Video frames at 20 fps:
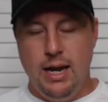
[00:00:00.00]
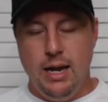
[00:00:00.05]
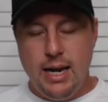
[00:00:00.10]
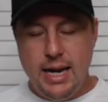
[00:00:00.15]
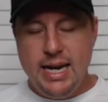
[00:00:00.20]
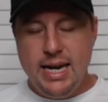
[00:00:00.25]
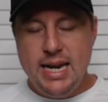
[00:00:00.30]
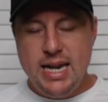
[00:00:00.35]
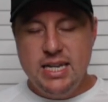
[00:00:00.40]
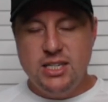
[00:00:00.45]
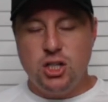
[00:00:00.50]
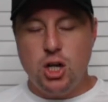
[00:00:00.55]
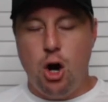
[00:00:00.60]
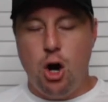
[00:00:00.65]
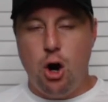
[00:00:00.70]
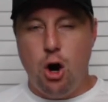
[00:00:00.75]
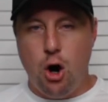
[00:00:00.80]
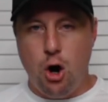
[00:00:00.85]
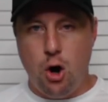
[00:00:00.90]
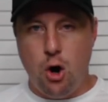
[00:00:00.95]
It is
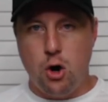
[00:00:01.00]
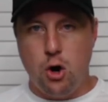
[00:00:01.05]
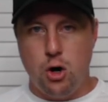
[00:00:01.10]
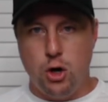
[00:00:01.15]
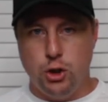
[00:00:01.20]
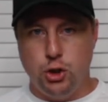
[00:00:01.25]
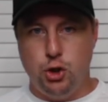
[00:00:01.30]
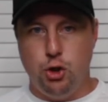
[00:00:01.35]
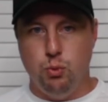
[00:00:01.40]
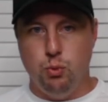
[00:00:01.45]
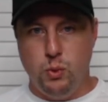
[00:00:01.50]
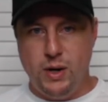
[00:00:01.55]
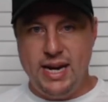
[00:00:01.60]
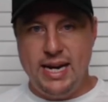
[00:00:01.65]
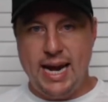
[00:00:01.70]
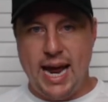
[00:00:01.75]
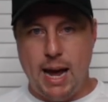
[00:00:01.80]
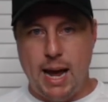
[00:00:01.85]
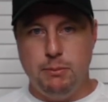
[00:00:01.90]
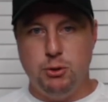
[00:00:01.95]
hard to
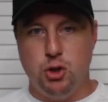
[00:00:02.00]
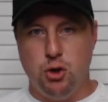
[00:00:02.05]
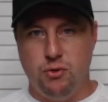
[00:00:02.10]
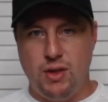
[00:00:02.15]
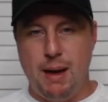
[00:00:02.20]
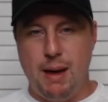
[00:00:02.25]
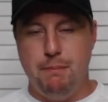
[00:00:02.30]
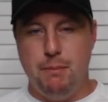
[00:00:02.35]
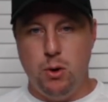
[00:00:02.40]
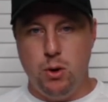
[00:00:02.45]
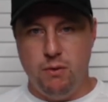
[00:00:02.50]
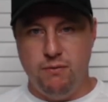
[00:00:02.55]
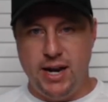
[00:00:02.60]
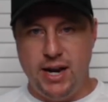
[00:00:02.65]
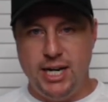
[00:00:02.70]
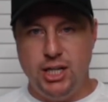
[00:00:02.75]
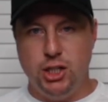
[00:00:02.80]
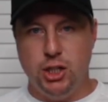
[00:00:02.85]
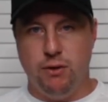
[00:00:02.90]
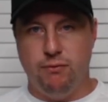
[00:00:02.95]
recapture that
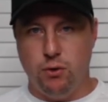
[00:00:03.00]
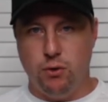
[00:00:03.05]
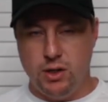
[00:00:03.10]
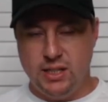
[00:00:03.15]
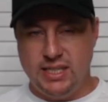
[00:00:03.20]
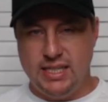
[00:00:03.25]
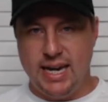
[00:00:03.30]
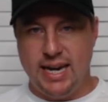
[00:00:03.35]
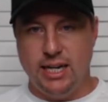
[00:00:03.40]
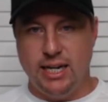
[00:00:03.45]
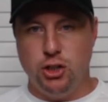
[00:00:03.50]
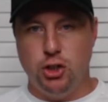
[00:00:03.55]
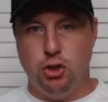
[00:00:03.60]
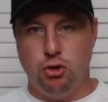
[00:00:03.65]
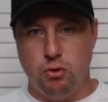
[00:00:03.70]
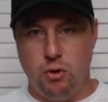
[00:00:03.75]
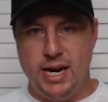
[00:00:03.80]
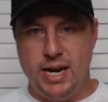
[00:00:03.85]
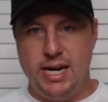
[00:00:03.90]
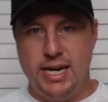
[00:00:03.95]
motivation for a second
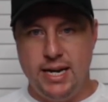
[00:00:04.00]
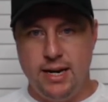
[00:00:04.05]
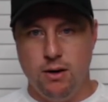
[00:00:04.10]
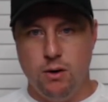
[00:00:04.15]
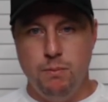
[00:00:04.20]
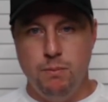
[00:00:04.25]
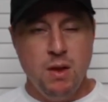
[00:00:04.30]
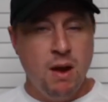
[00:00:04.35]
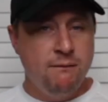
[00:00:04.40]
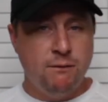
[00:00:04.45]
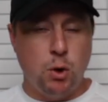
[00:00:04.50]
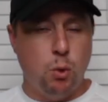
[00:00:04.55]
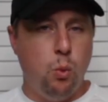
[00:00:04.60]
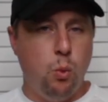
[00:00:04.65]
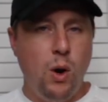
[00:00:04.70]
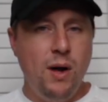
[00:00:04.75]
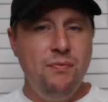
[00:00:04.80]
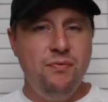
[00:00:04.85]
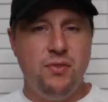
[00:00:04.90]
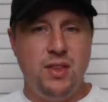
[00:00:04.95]
straight year. For
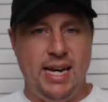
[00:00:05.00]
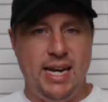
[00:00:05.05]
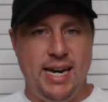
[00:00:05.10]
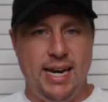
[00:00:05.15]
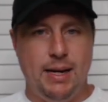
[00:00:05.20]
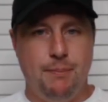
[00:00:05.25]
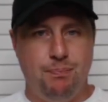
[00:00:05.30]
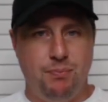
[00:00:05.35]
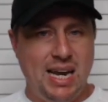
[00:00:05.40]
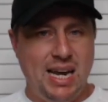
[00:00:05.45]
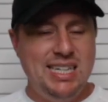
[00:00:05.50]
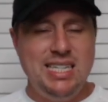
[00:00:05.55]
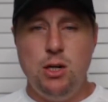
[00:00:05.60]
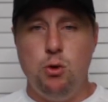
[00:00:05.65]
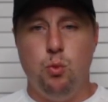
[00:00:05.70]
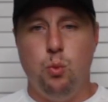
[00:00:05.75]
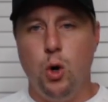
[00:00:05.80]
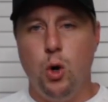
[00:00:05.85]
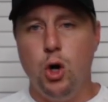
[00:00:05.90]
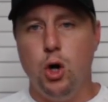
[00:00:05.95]
one thing, it
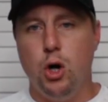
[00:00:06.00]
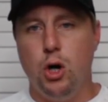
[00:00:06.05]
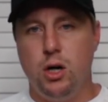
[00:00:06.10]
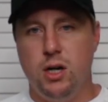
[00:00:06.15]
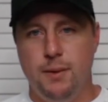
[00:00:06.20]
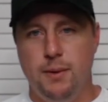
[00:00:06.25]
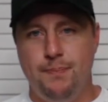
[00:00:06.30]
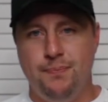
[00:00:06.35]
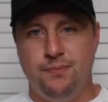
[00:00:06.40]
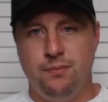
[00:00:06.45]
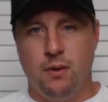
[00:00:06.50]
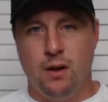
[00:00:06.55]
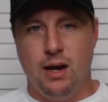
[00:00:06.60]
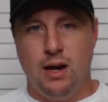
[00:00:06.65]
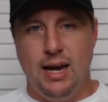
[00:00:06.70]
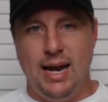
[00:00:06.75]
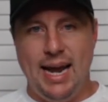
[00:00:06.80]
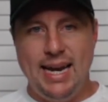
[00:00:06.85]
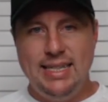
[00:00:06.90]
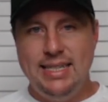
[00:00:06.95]
didn't work.
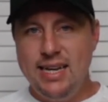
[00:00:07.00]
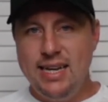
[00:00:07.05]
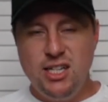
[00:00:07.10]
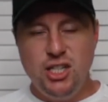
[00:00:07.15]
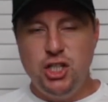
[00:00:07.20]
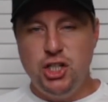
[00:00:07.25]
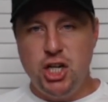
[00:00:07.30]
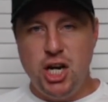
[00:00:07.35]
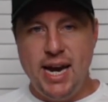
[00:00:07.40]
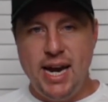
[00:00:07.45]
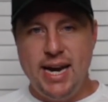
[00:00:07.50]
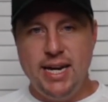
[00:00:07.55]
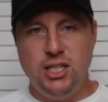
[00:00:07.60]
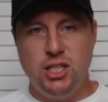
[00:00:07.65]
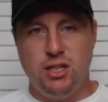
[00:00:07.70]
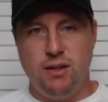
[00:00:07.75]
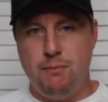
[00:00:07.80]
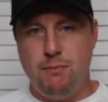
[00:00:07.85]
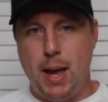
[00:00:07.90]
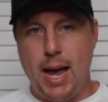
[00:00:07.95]
It didn't
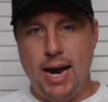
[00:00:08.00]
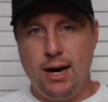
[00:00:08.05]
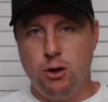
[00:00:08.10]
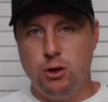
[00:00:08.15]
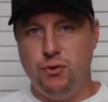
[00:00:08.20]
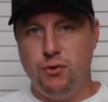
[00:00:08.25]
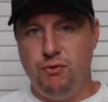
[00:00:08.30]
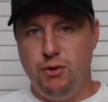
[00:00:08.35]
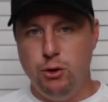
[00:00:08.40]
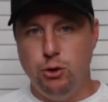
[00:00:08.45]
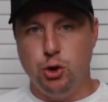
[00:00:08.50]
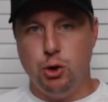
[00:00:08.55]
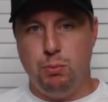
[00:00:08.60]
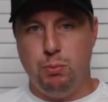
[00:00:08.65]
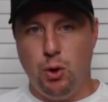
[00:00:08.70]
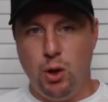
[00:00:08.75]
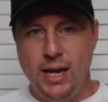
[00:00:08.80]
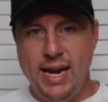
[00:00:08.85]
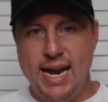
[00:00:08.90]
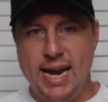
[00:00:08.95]
change the Packers' future
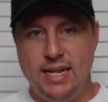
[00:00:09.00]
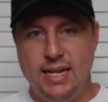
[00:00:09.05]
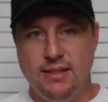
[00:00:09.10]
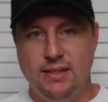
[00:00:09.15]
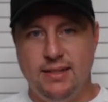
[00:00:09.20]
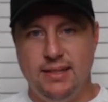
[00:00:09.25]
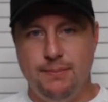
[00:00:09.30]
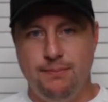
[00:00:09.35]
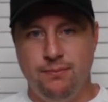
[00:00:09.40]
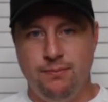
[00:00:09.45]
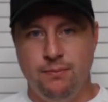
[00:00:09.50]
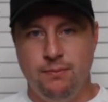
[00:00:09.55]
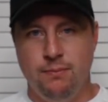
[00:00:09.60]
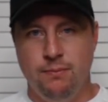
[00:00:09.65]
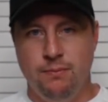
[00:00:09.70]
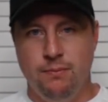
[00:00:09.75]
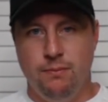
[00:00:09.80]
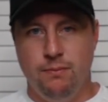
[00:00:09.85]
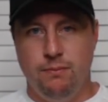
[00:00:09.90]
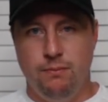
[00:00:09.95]
plans.
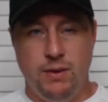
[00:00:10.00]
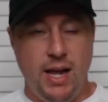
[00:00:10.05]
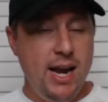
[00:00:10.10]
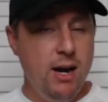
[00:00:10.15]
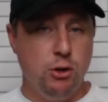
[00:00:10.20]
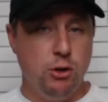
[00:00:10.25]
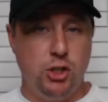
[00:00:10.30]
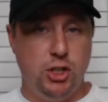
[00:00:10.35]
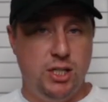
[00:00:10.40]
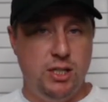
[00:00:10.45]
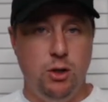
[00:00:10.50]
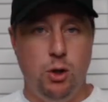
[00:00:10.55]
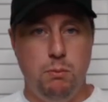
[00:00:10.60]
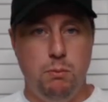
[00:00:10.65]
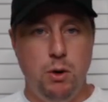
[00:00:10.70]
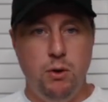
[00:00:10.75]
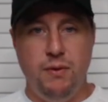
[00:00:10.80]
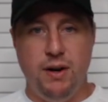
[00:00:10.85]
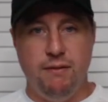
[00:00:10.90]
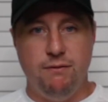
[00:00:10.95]
They are still
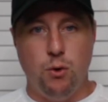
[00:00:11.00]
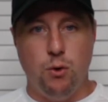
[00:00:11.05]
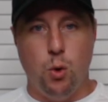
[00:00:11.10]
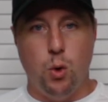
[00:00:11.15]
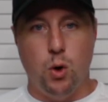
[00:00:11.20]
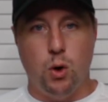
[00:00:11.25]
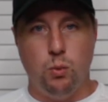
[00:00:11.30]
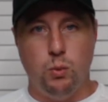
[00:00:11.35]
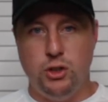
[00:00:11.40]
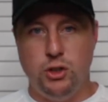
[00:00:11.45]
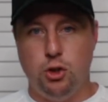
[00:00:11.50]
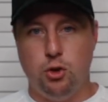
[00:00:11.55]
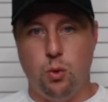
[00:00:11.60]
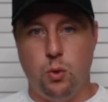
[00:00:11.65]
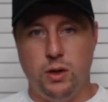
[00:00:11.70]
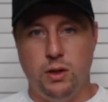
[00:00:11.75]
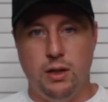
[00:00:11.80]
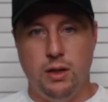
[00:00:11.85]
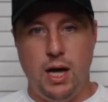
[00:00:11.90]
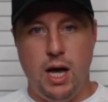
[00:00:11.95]
moving forward with
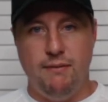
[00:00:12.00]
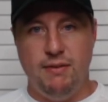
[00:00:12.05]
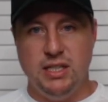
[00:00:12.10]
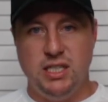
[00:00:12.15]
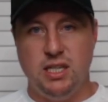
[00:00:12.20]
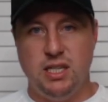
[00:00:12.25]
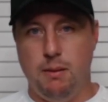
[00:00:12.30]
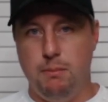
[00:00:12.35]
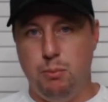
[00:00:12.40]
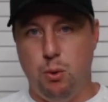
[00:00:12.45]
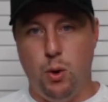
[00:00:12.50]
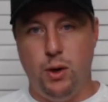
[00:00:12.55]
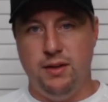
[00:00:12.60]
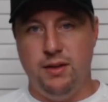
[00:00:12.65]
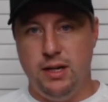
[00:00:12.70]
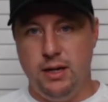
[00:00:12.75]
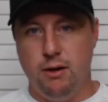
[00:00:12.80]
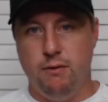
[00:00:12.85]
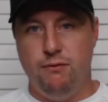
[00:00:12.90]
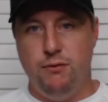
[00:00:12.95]
Jordan Love at some point
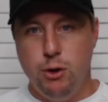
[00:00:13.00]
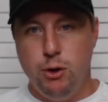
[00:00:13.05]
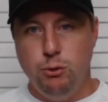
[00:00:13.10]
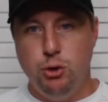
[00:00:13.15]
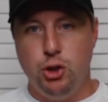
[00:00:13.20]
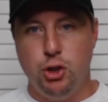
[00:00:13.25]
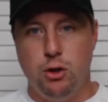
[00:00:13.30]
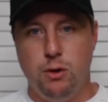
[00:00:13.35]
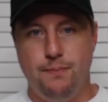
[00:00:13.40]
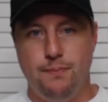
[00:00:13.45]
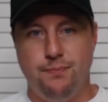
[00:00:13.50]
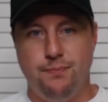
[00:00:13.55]
in the near future.